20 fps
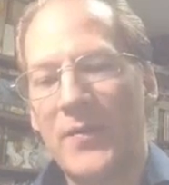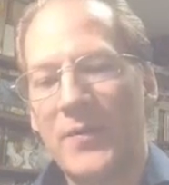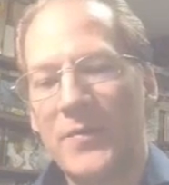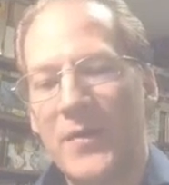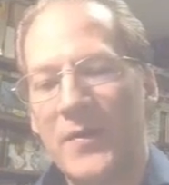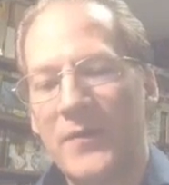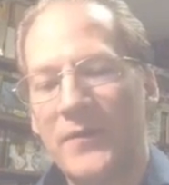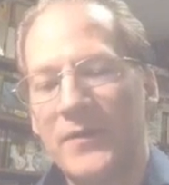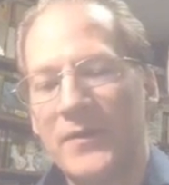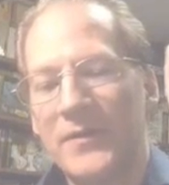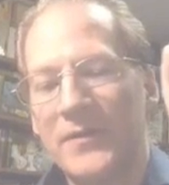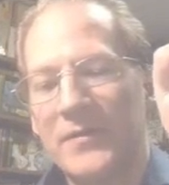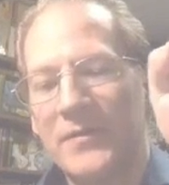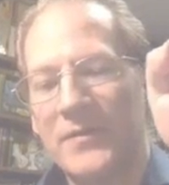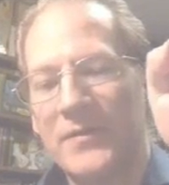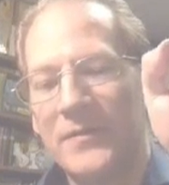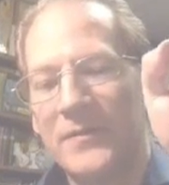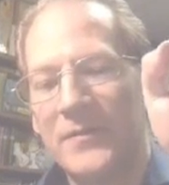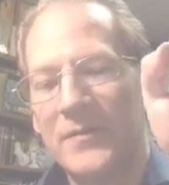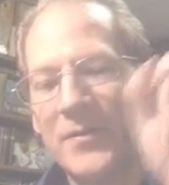with my
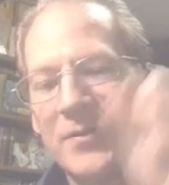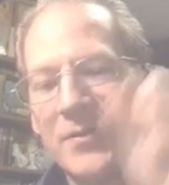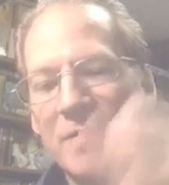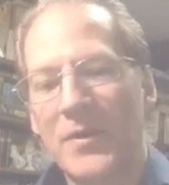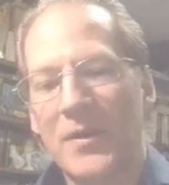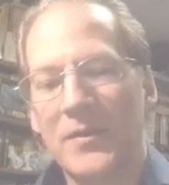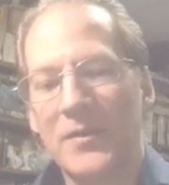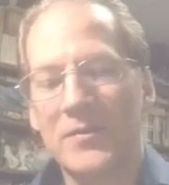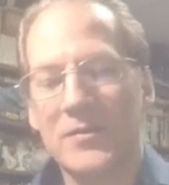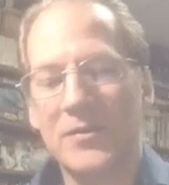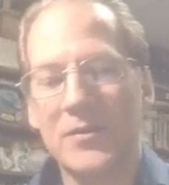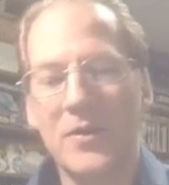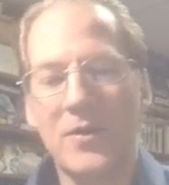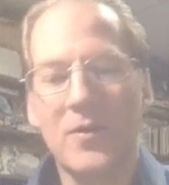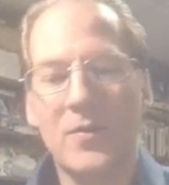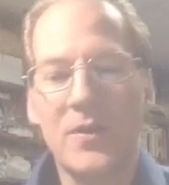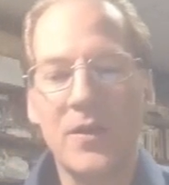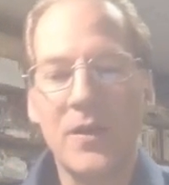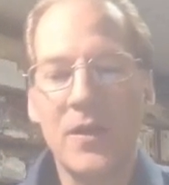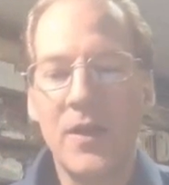fist. Okay,
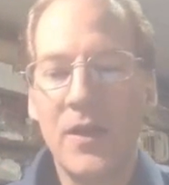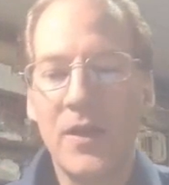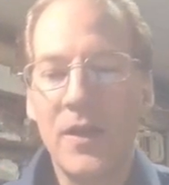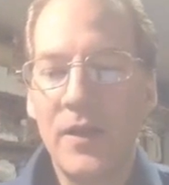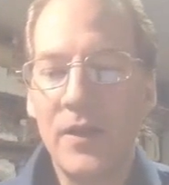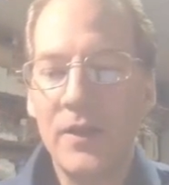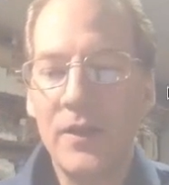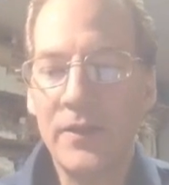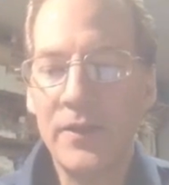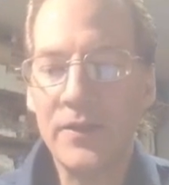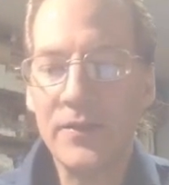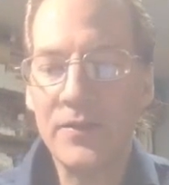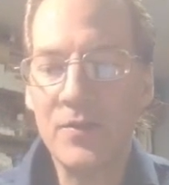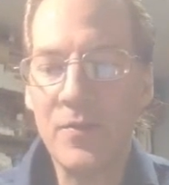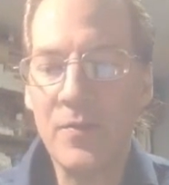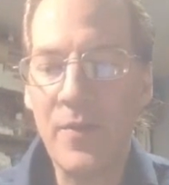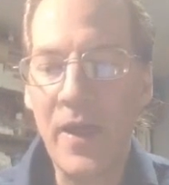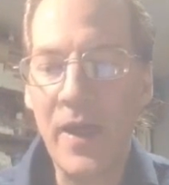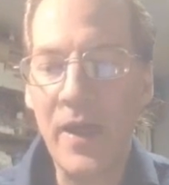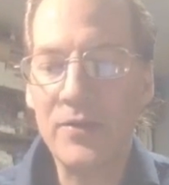so let's
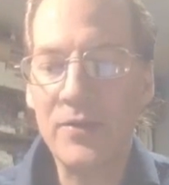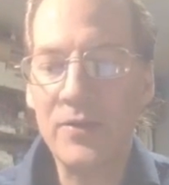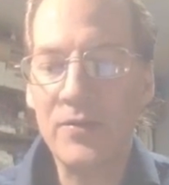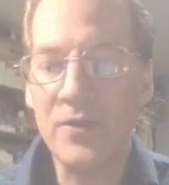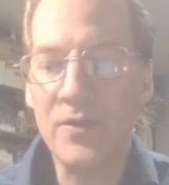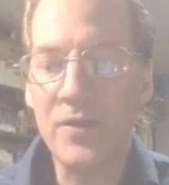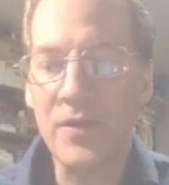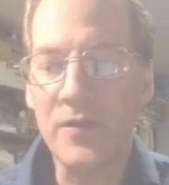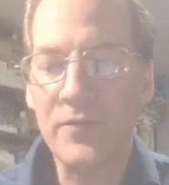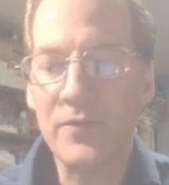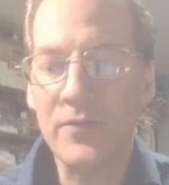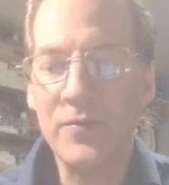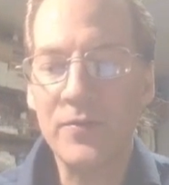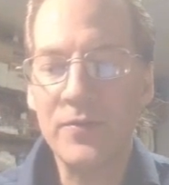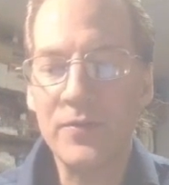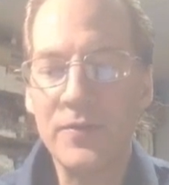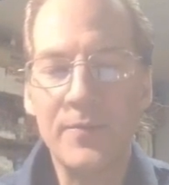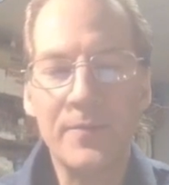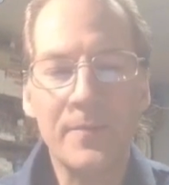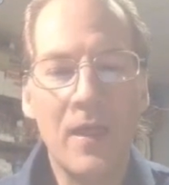go back to the
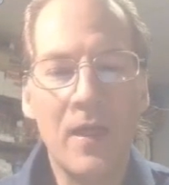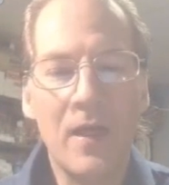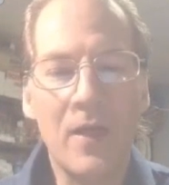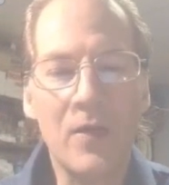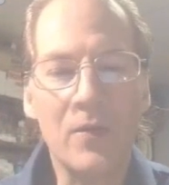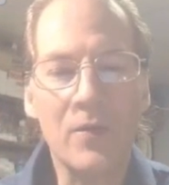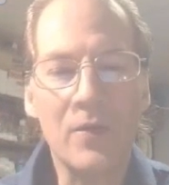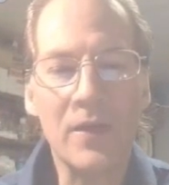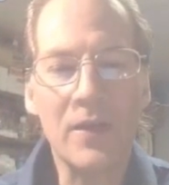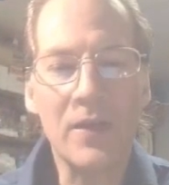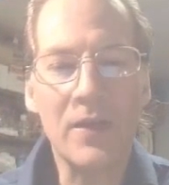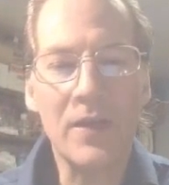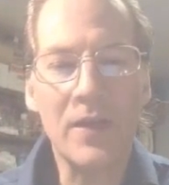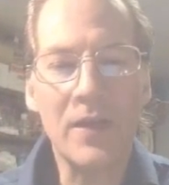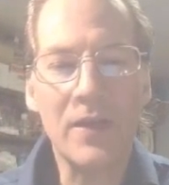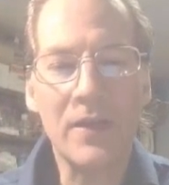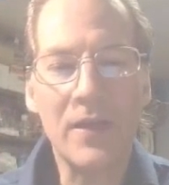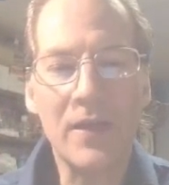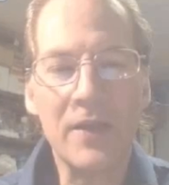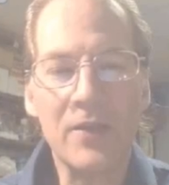fruit. I'll
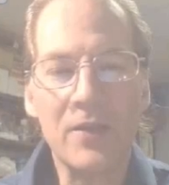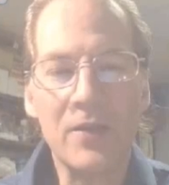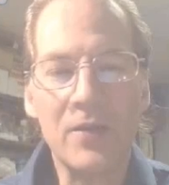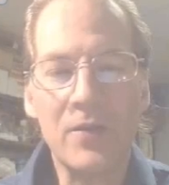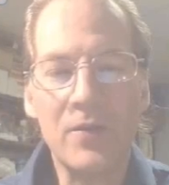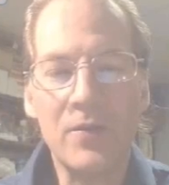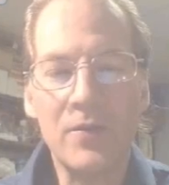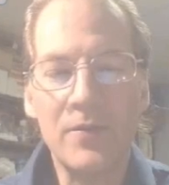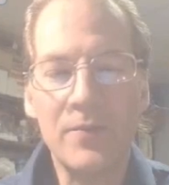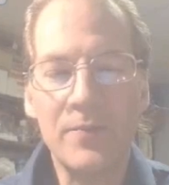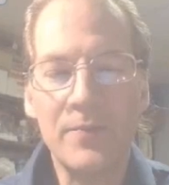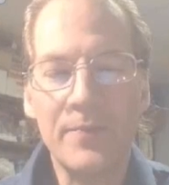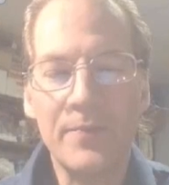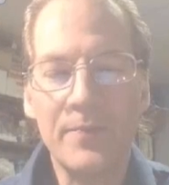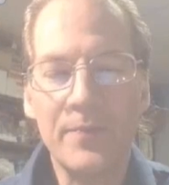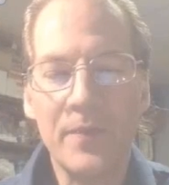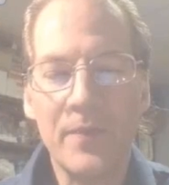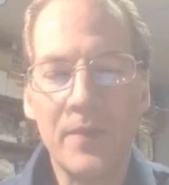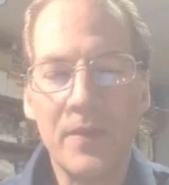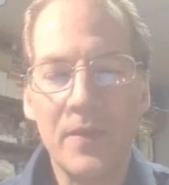reconnect that code.
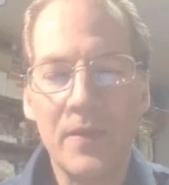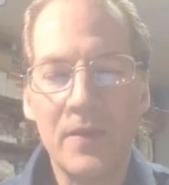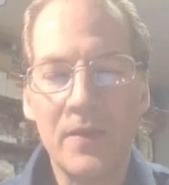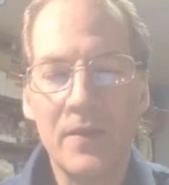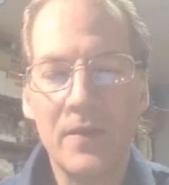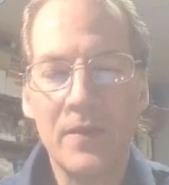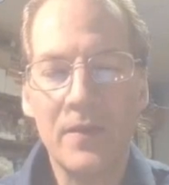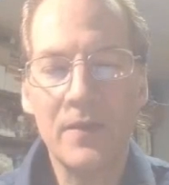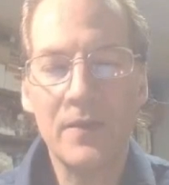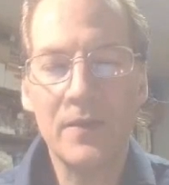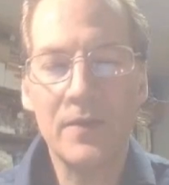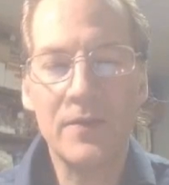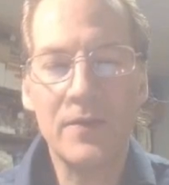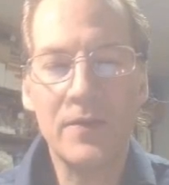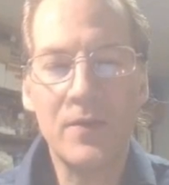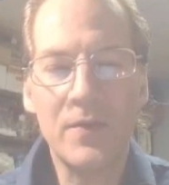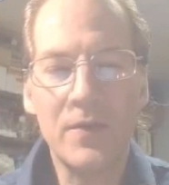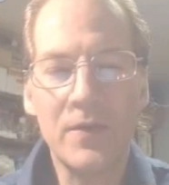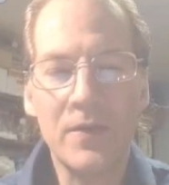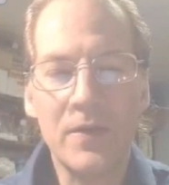The
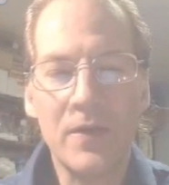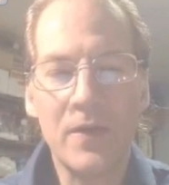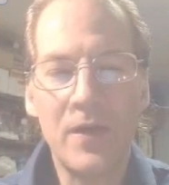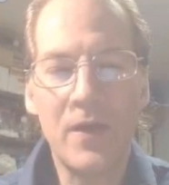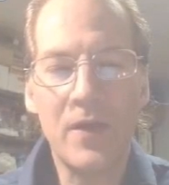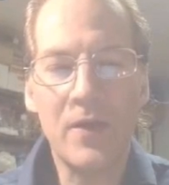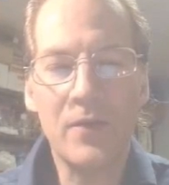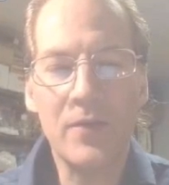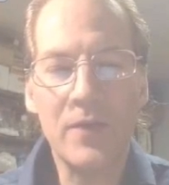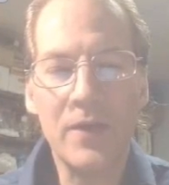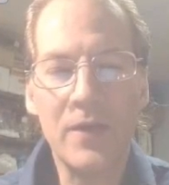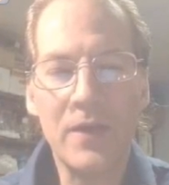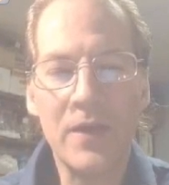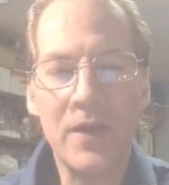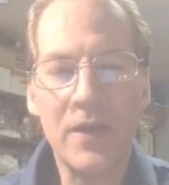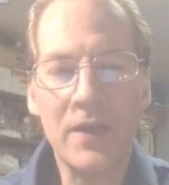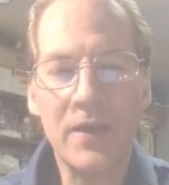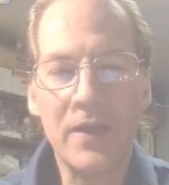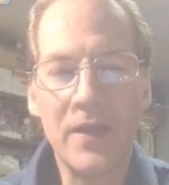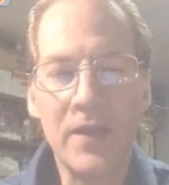donut, I'll
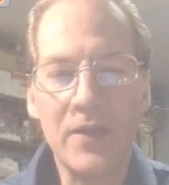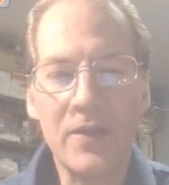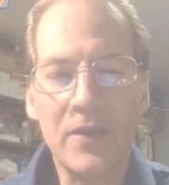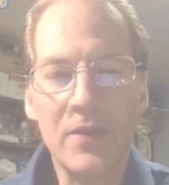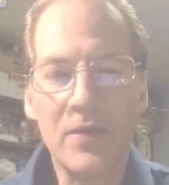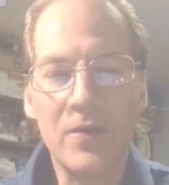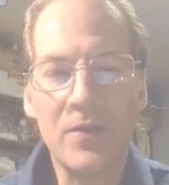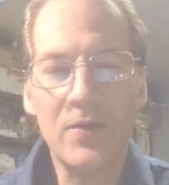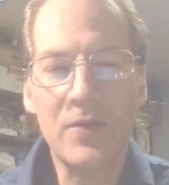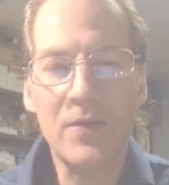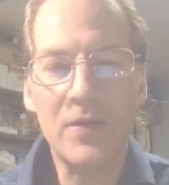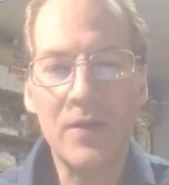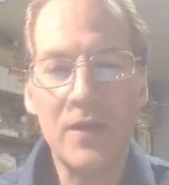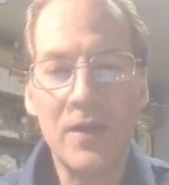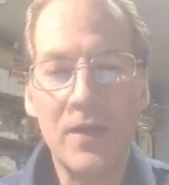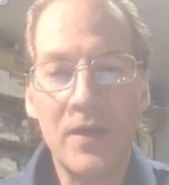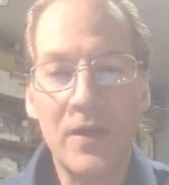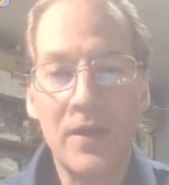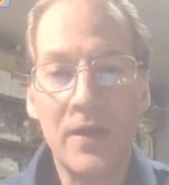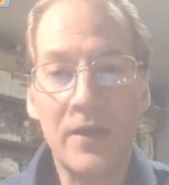reconnect that code,
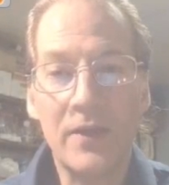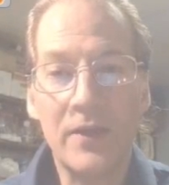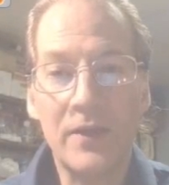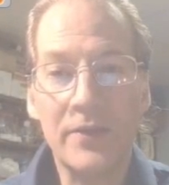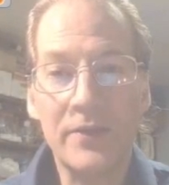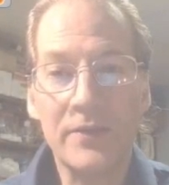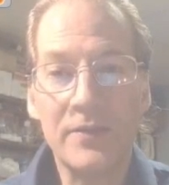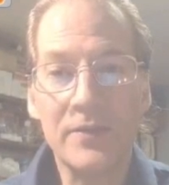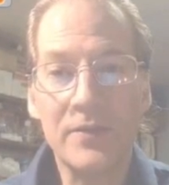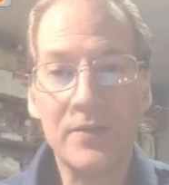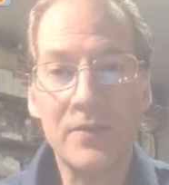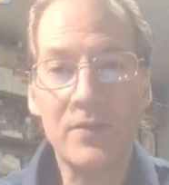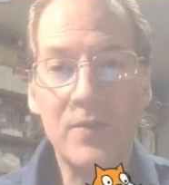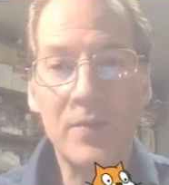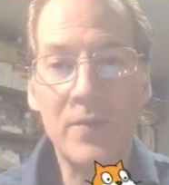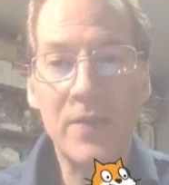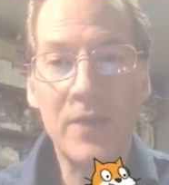and let's see what we